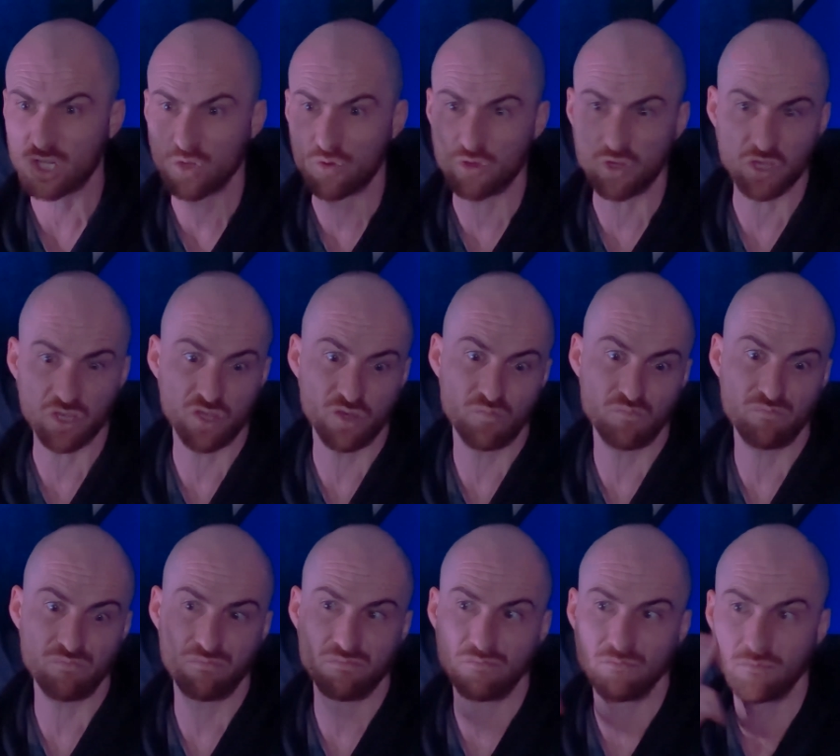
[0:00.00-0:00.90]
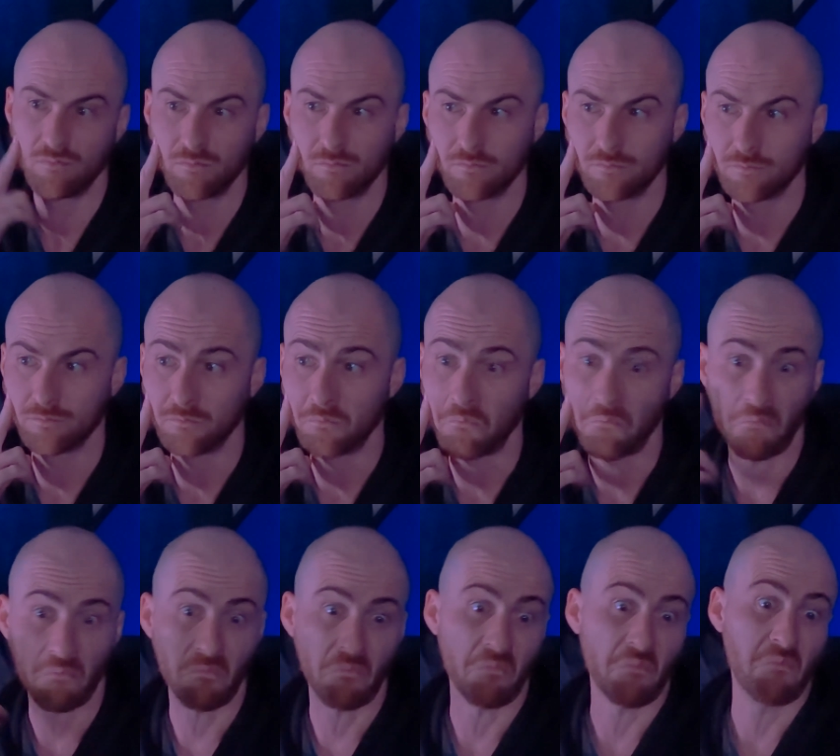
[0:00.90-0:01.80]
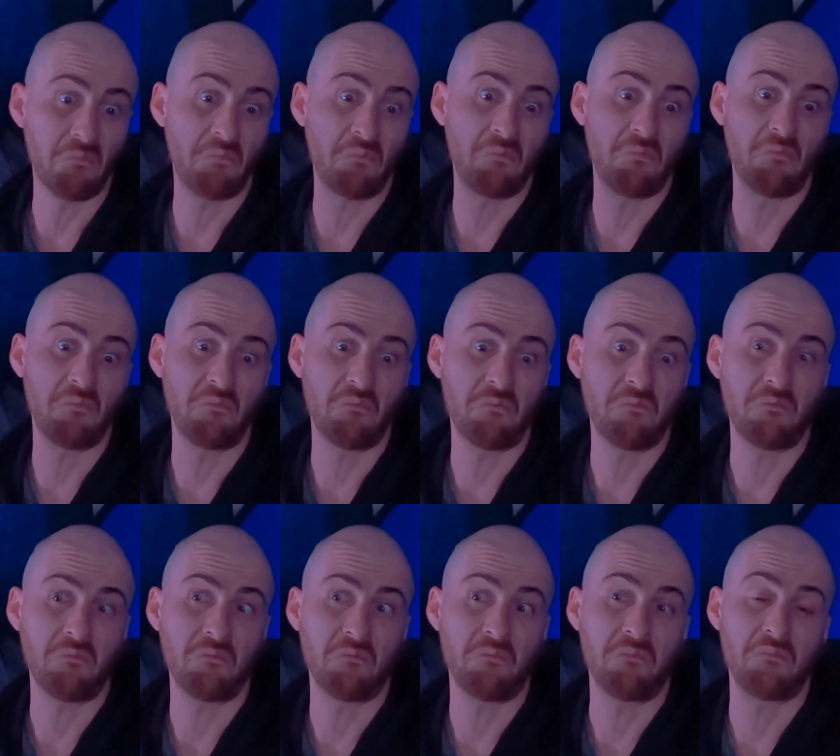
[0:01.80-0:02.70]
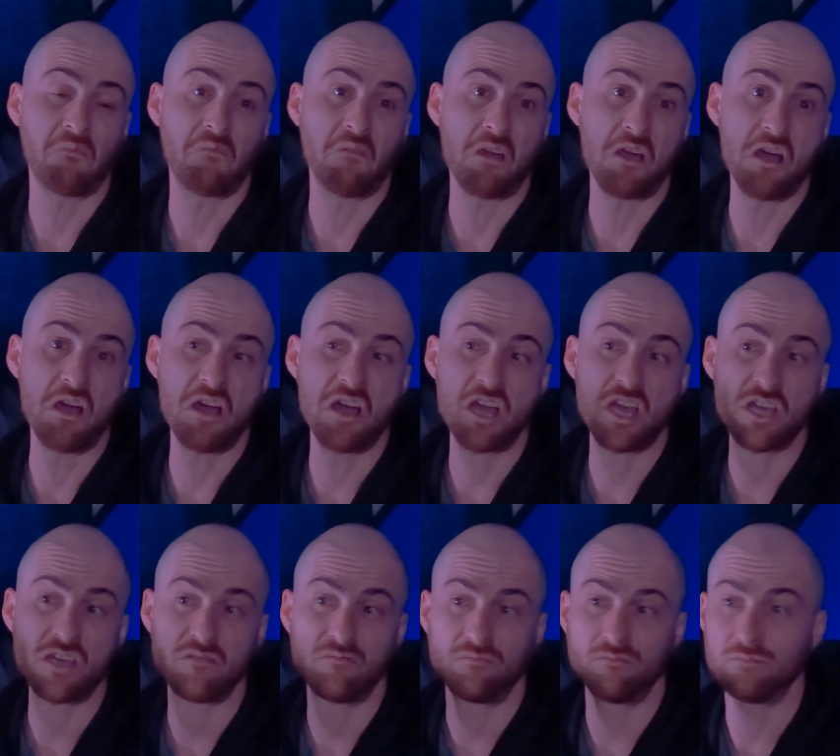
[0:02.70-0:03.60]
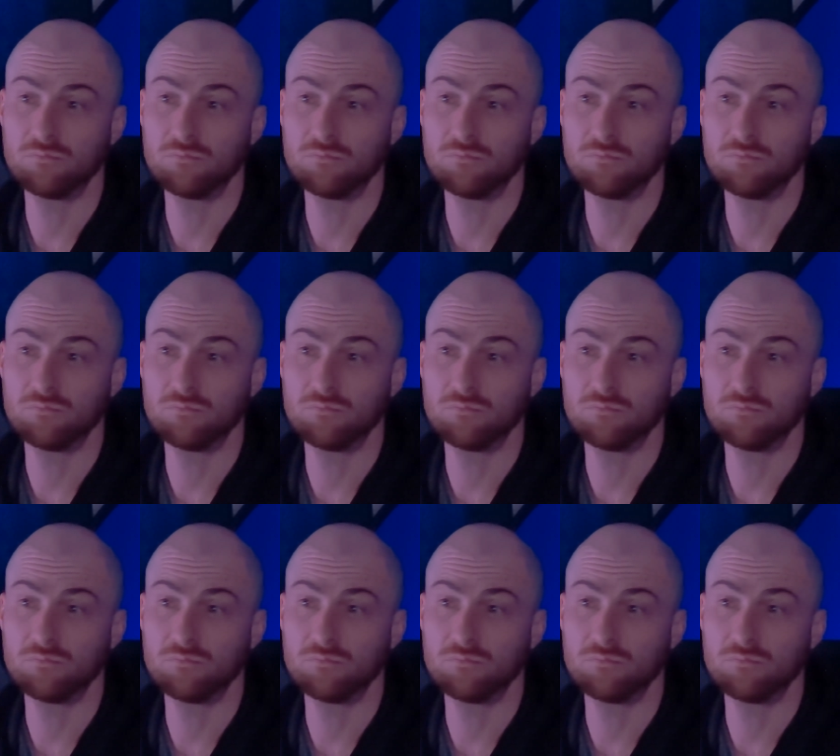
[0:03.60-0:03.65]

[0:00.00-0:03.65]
She's just. You're welcome back anytime. Right?